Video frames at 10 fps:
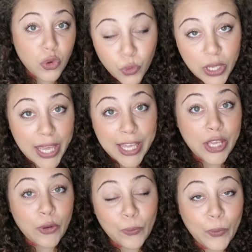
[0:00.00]
we can't
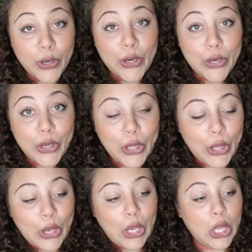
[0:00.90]
go to work
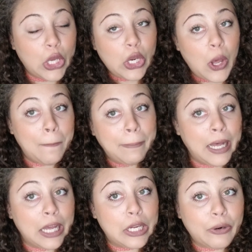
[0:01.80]
looking all
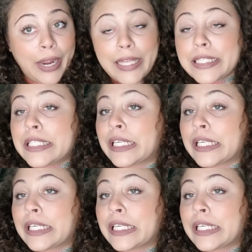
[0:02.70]
puck, right?